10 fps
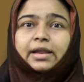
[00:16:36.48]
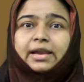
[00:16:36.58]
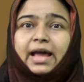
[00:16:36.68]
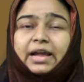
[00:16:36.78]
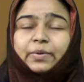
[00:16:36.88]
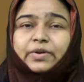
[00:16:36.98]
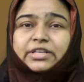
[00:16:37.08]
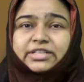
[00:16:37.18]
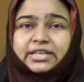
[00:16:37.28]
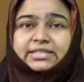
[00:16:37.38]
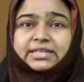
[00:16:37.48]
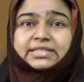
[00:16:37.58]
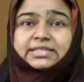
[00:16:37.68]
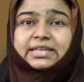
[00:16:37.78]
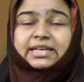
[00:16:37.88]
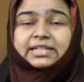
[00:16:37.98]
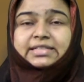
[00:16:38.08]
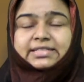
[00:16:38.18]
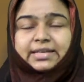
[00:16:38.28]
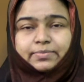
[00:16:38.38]
Language is a skill
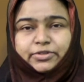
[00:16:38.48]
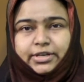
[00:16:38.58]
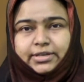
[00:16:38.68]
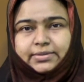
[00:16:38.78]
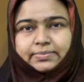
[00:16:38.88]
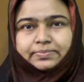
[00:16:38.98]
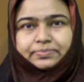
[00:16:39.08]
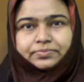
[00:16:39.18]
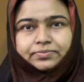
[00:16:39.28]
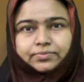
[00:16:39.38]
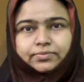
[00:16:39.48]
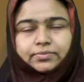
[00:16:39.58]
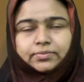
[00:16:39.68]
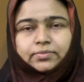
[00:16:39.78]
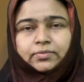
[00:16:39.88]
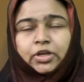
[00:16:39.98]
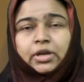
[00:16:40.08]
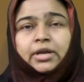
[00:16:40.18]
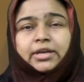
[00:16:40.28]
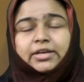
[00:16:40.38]
subject.
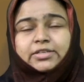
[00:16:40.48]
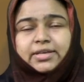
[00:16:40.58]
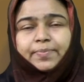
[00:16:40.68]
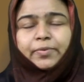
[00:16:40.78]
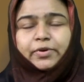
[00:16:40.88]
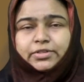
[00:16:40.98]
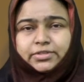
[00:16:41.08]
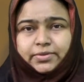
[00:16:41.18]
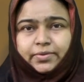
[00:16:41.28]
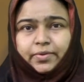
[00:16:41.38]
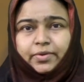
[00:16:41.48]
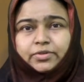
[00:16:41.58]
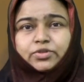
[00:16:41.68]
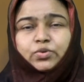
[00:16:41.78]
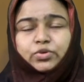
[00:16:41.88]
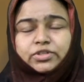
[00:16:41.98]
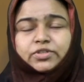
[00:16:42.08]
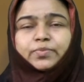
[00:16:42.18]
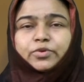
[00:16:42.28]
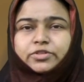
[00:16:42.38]
Now suppose
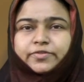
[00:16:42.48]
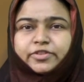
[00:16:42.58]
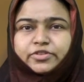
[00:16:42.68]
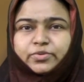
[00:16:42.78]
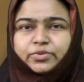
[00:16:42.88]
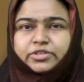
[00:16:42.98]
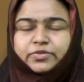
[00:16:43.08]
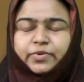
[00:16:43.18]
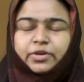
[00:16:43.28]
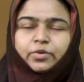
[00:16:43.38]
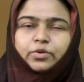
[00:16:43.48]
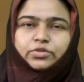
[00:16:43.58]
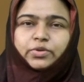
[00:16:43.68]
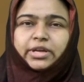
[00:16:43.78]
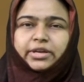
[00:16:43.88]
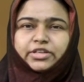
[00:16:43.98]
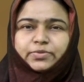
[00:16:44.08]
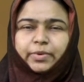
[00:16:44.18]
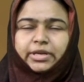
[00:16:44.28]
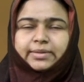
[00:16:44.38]
most of the students will go to
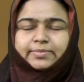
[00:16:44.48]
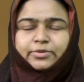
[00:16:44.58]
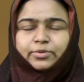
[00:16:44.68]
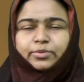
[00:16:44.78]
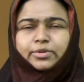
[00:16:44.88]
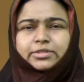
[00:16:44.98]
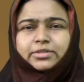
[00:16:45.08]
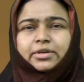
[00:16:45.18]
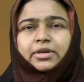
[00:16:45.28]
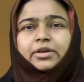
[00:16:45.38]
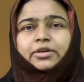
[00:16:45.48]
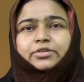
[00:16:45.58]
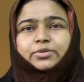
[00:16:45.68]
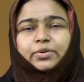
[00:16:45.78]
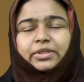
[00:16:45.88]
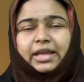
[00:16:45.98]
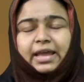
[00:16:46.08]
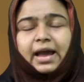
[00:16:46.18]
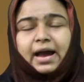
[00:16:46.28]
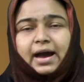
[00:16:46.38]
English medium schools, so
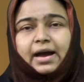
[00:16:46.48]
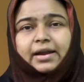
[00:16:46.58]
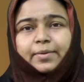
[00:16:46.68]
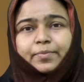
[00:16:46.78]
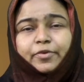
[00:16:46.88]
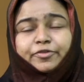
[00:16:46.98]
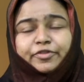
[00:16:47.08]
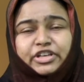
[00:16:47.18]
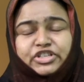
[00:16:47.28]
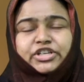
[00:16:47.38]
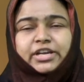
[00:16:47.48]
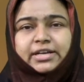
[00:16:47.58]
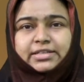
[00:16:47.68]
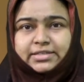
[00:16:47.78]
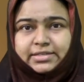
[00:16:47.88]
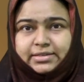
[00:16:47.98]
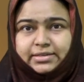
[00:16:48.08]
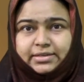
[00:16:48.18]
they are proficient